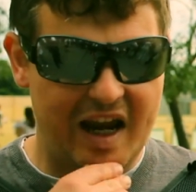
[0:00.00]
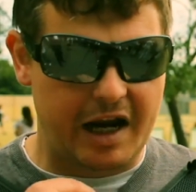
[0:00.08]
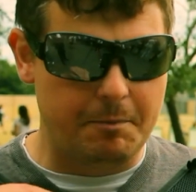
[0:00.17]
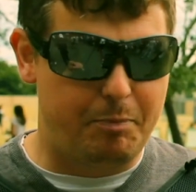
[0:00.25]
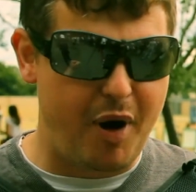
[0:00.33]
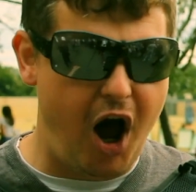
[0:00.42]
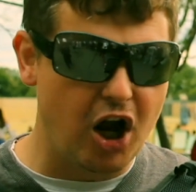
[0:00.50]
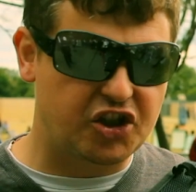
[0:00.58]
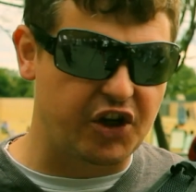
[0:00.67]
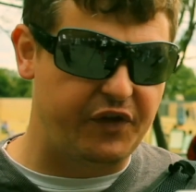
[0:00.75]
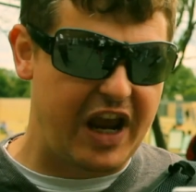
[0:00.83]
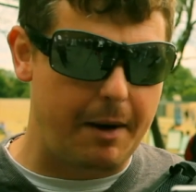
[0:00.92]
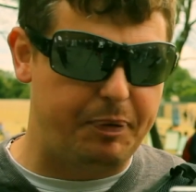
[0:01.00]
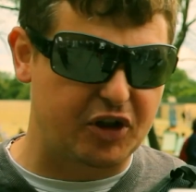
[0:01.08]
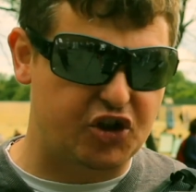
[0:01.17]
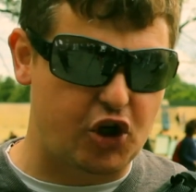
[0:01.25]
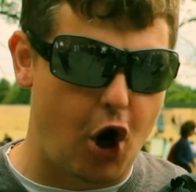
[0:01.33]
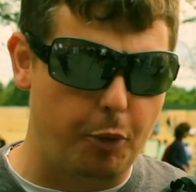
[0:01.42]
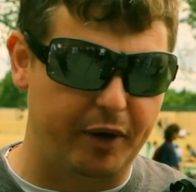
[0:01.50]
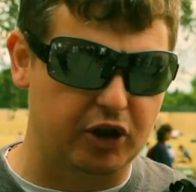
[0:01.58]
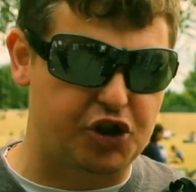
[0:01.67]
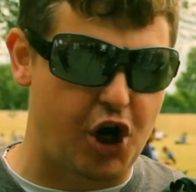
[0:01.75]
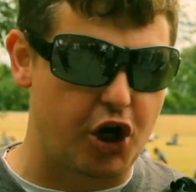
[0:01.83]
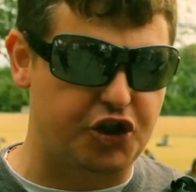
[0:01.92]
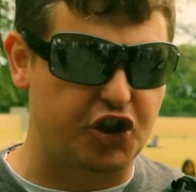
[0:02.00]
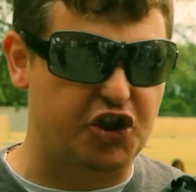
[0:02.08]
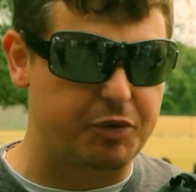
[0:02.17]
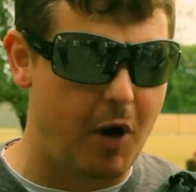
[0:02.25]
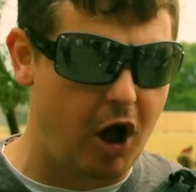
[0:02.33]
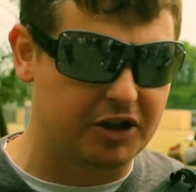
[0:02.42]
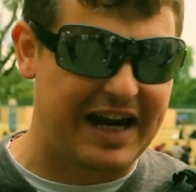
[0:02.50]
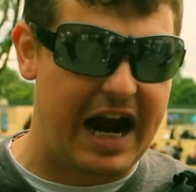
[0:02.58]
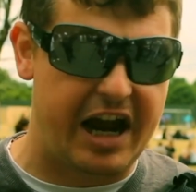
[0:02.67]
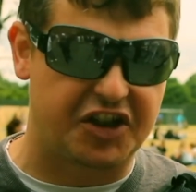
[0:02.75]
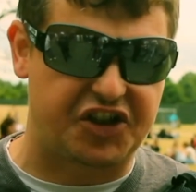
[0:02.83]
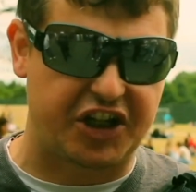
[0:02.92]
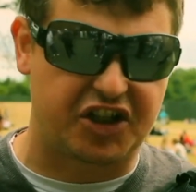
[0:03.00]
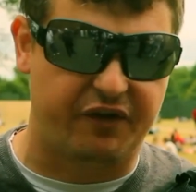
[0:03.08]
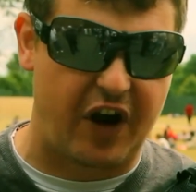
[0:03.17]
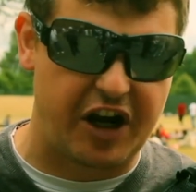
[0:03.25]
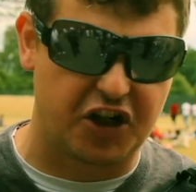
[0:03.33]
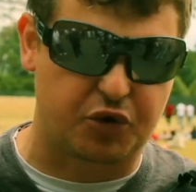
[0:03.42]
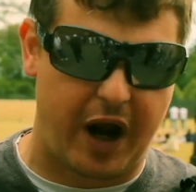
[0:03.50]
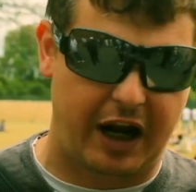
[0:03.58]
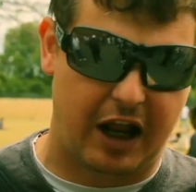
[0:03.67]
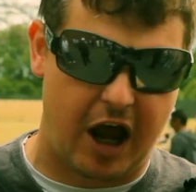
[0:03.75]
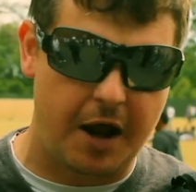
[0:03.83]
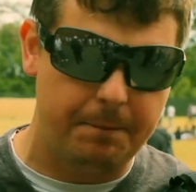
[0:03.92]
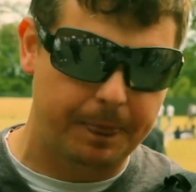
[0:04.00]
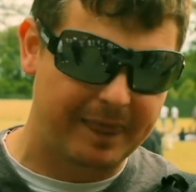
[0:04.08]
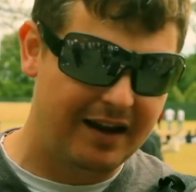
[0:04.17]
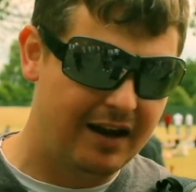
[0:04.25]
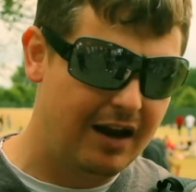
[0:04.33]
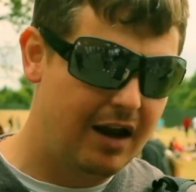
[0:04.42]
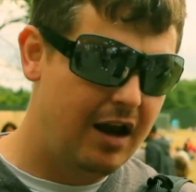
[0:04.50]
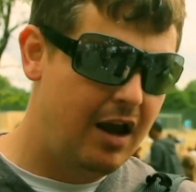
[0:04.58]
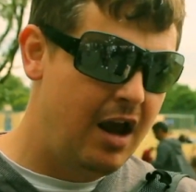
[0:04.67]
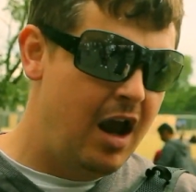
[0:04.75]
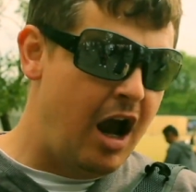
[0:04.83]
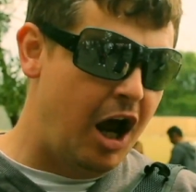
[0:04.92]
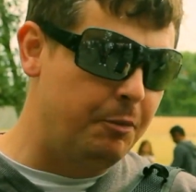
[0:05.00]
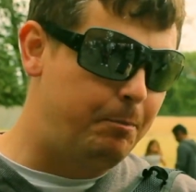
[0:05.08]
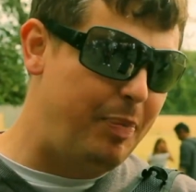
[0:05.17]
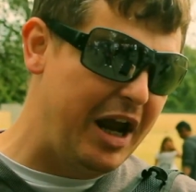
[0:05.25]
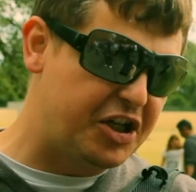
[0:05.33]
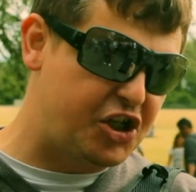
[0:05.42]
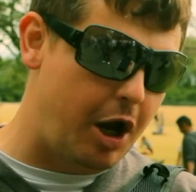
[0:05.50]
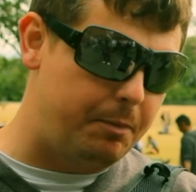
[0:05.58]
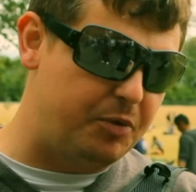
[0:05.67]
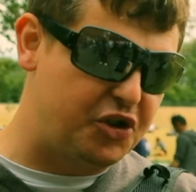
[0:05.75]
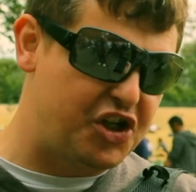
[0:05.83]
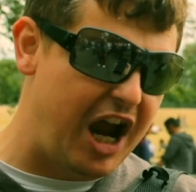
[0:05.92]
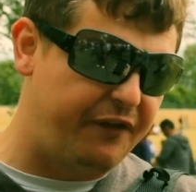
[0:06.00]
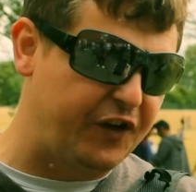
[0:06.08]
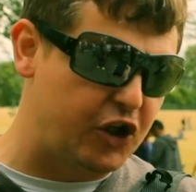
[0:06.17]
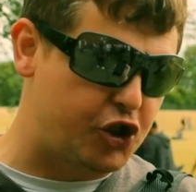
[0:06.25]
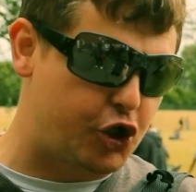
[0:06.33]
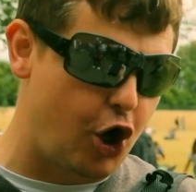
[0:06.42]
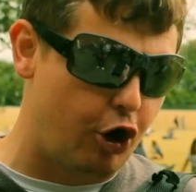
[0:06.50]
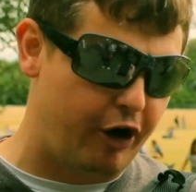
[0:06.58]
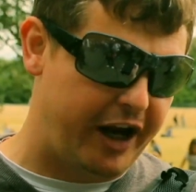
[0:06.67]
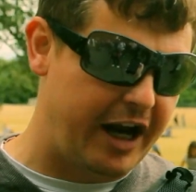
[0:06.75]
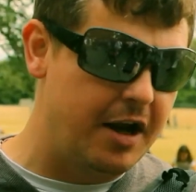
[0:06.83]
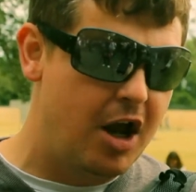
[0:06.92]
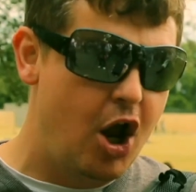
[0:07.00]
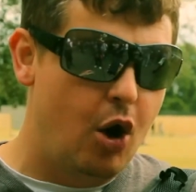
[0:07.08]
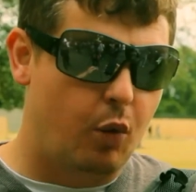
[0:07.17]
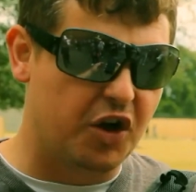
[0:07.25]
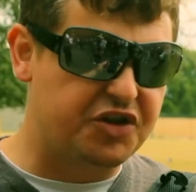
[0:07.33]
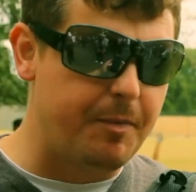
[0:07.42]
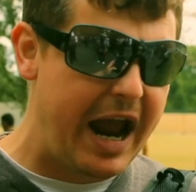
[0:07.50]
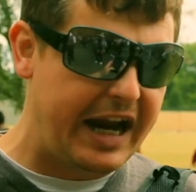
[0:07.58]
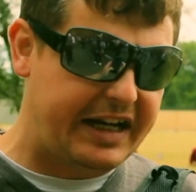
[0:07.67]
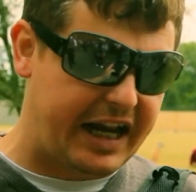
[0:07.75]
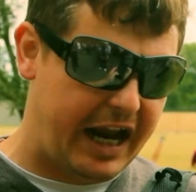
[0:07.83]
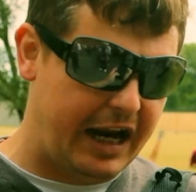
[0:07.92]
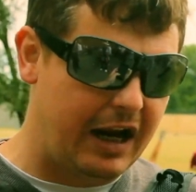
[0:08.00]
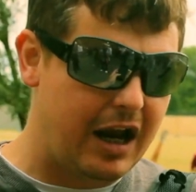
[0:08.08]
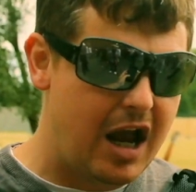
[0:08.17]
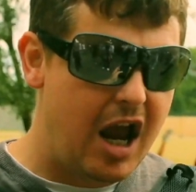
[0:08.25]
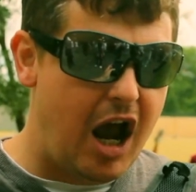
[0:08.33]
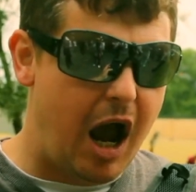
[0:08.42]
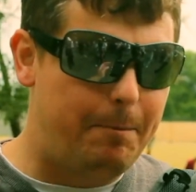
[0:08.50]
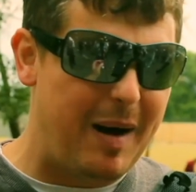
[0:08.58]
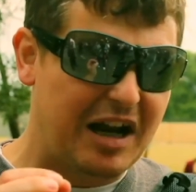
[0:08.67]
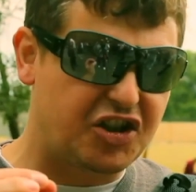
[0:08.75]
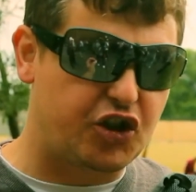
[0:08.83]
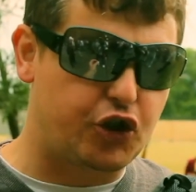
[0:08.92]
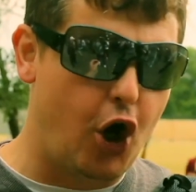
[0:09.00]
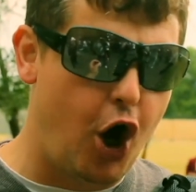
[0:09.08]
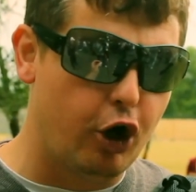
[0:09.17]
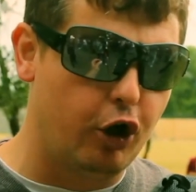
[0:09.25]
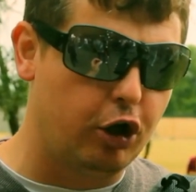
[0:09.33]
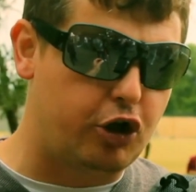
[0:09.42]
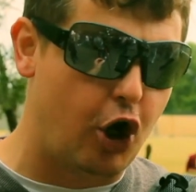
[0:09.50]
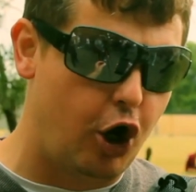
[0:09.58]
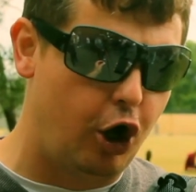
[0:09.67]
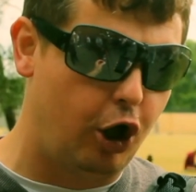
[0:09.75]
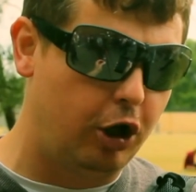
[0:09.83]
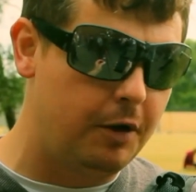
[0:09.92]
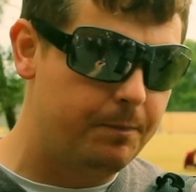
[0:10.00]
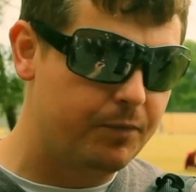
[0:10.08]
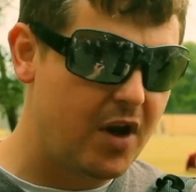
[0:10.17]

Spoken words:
in part of the Episcopal Church's small diocese of Venezuela, and Bishop Jeffords Shorey was making a pastoral call